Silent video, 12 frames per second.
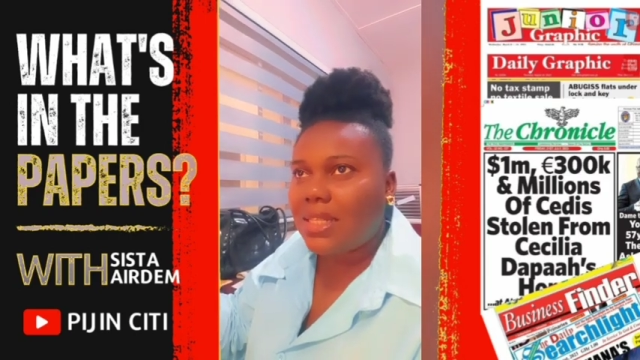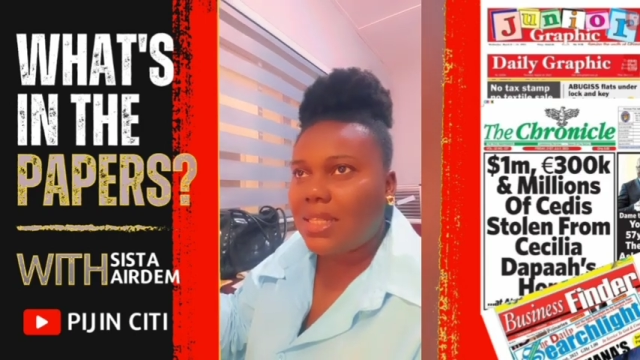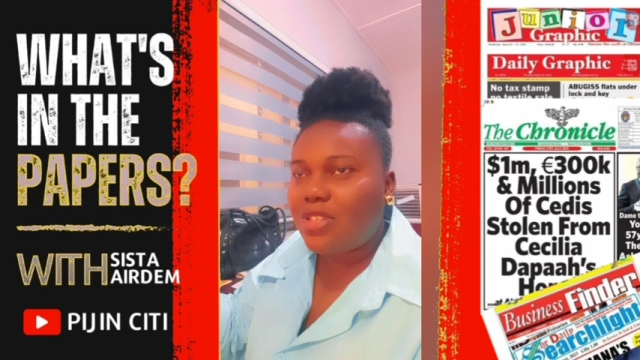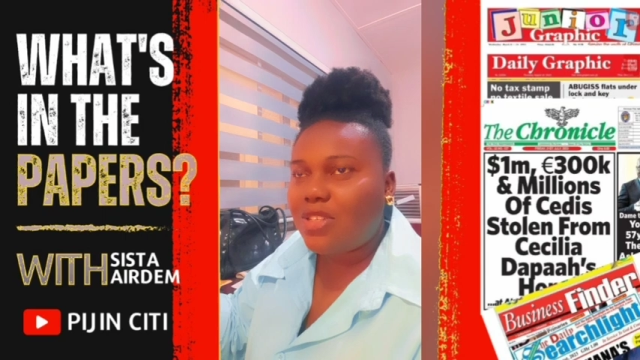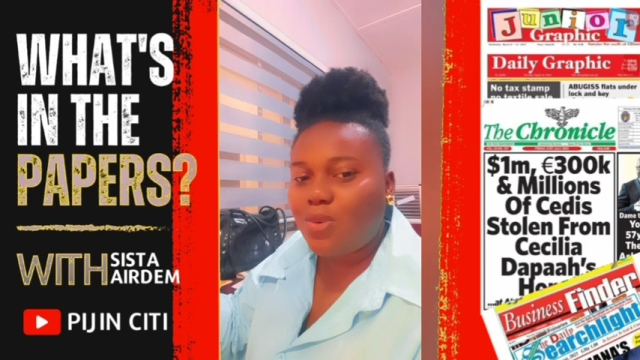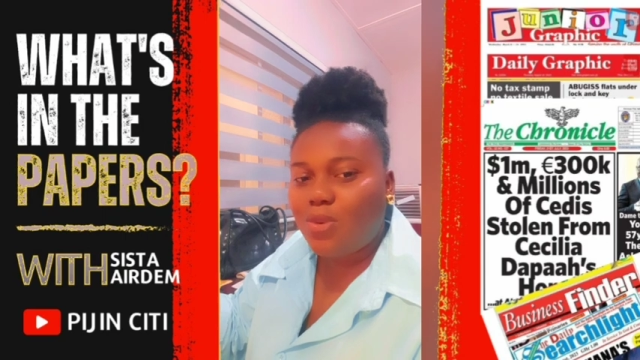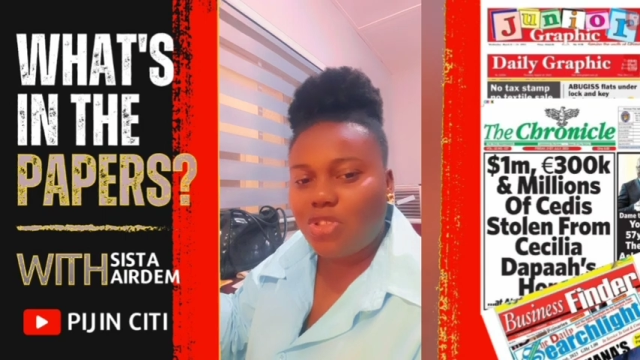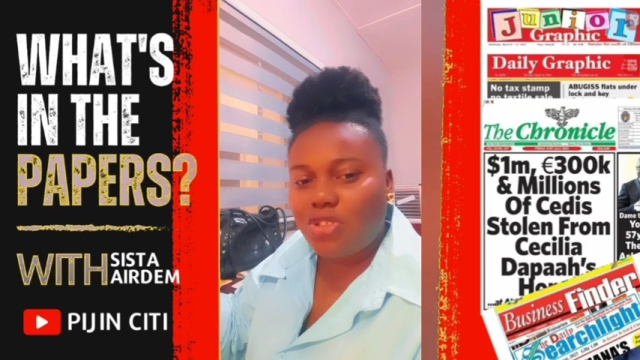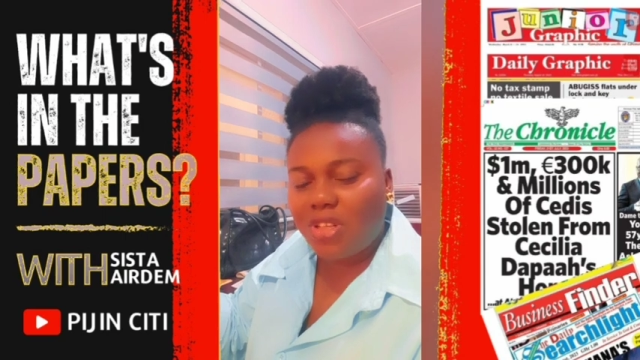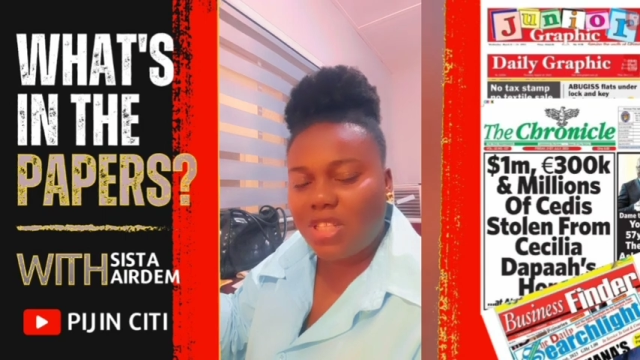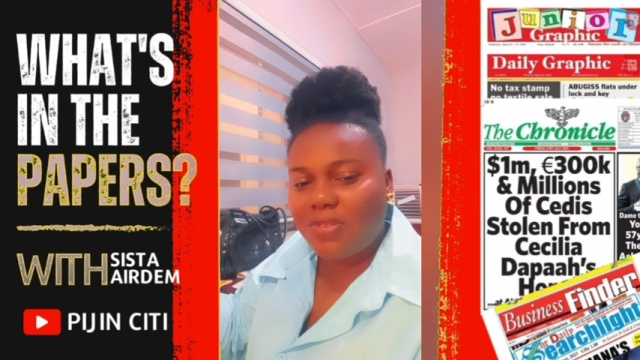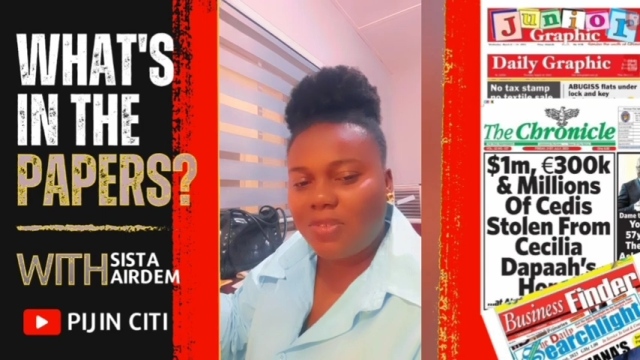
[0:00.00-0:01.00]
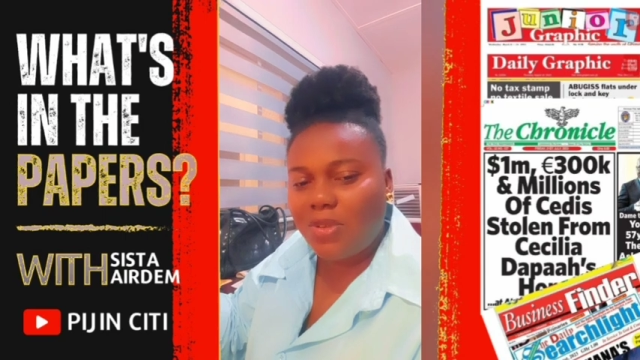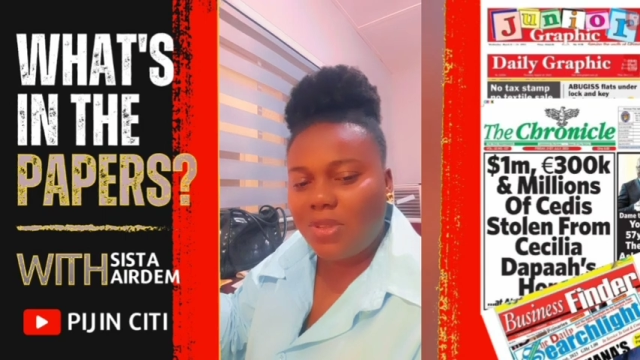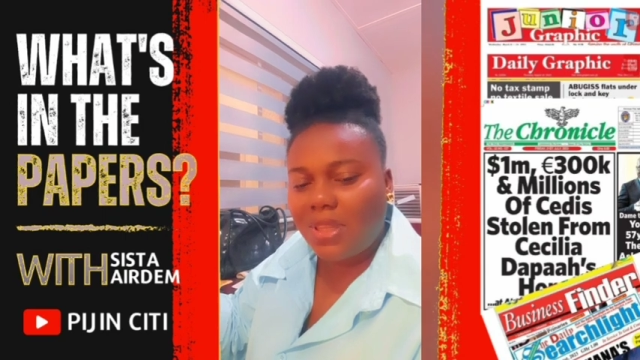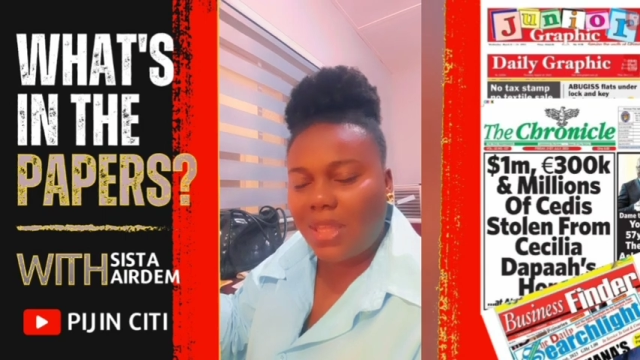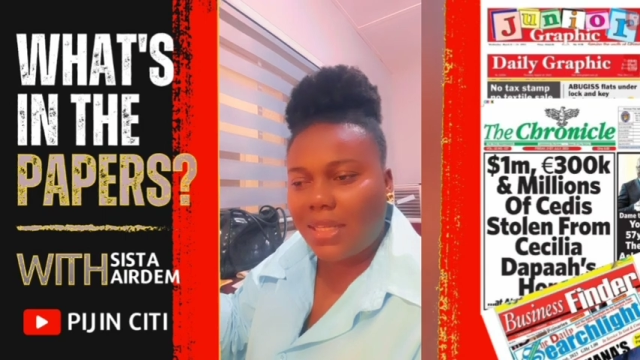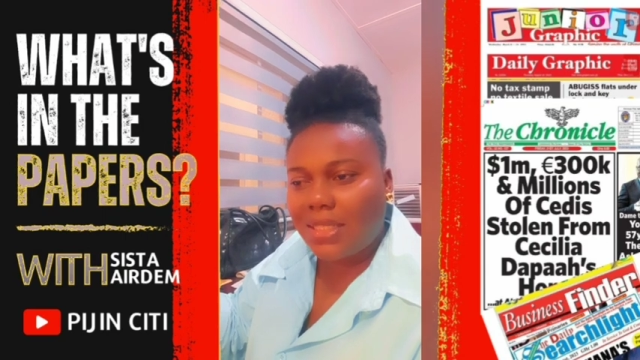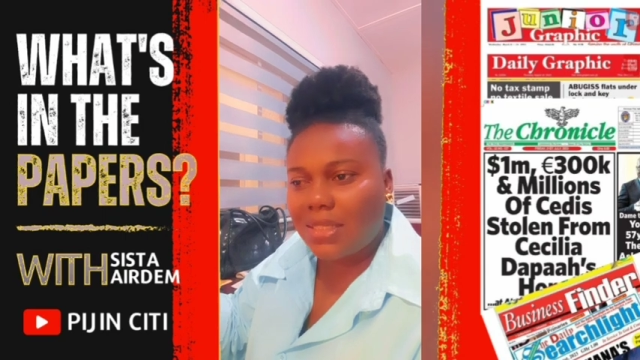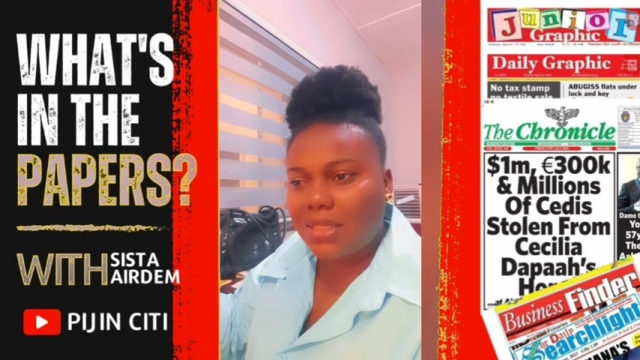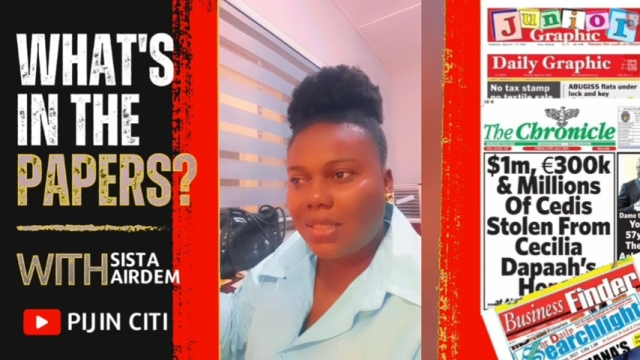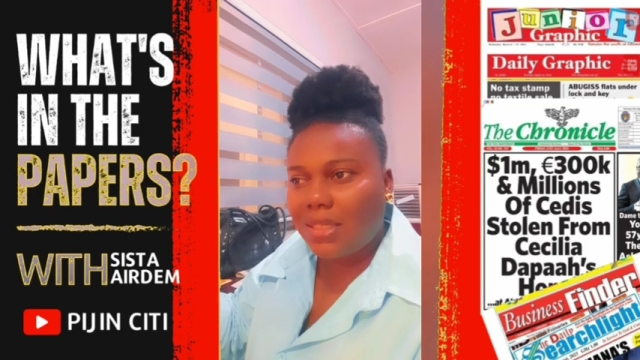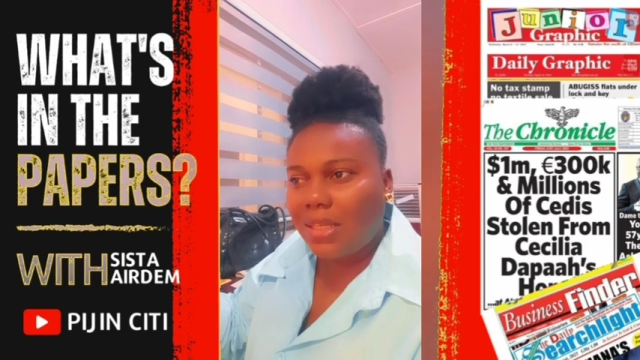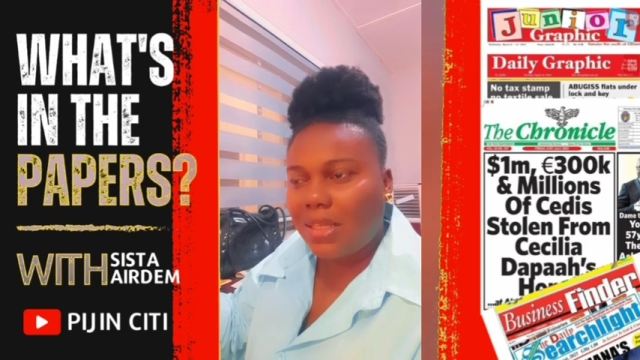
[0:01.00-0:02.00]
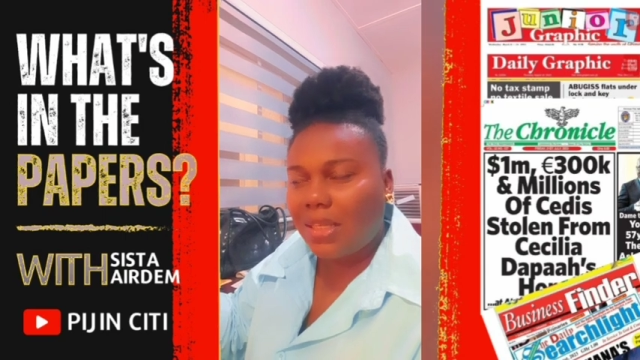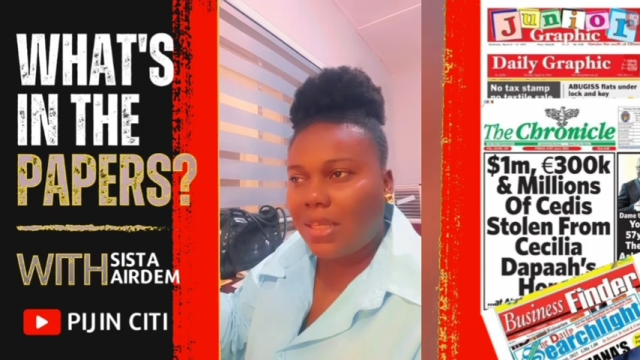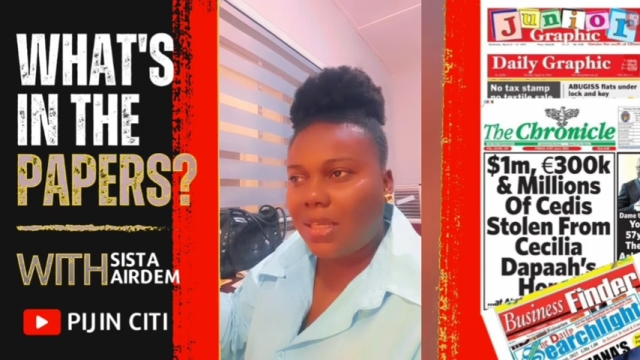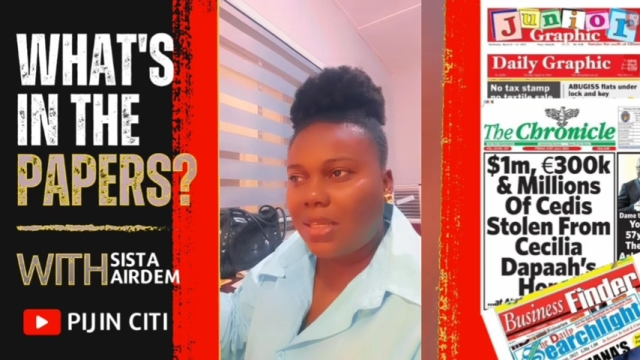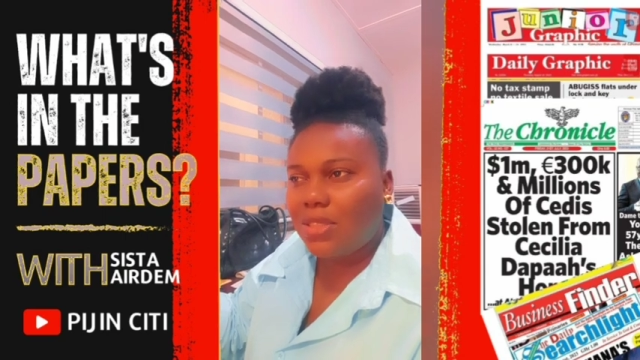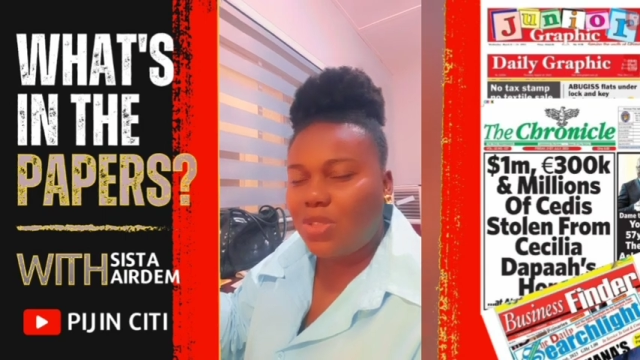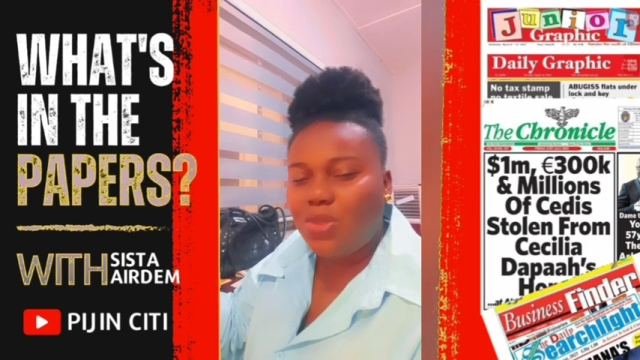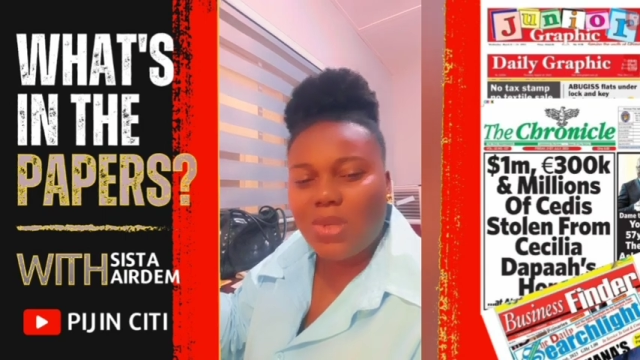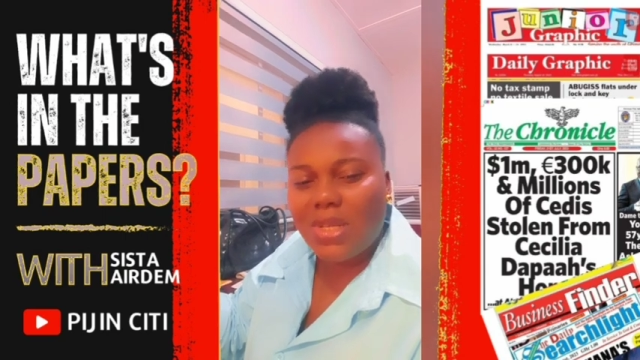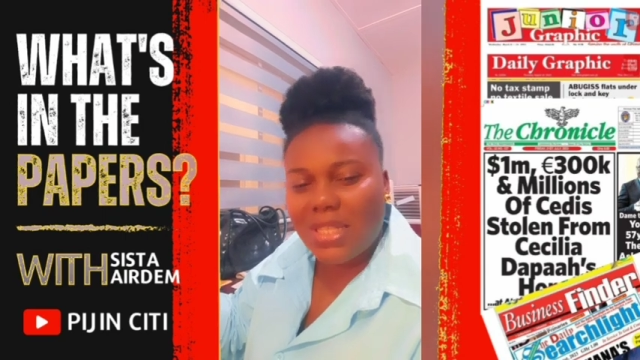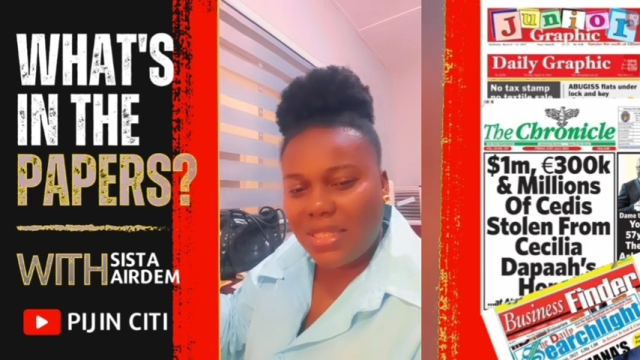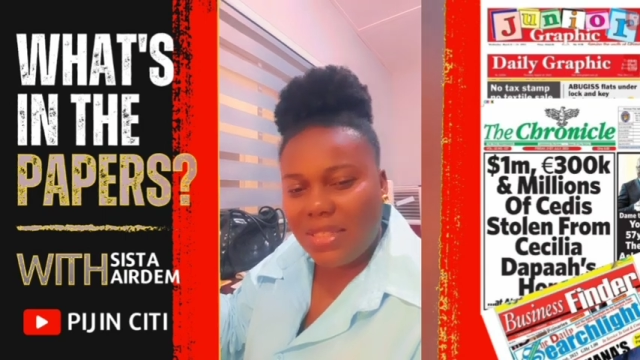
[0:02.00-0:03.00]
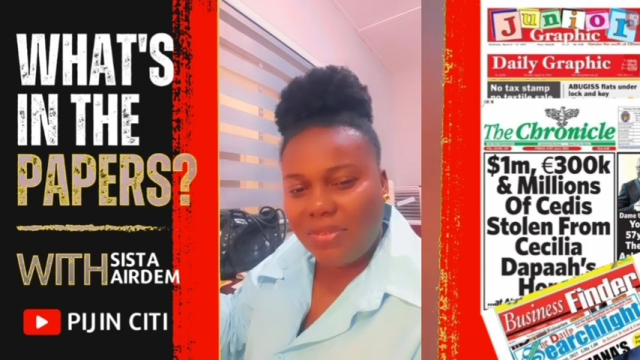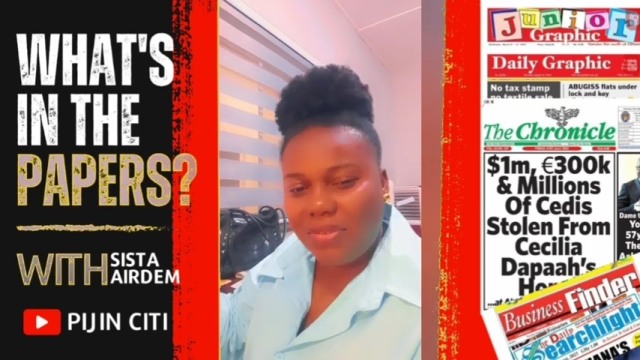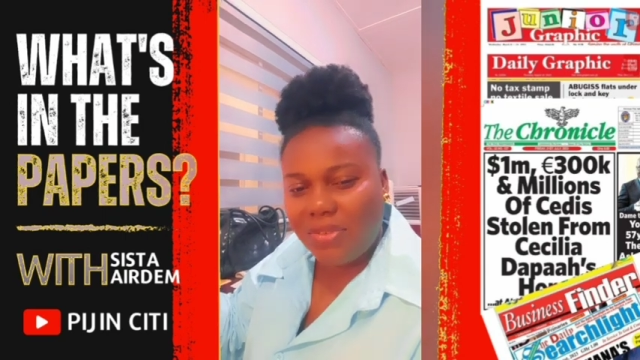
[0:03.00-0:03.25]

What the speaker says: it's so stressful that you leave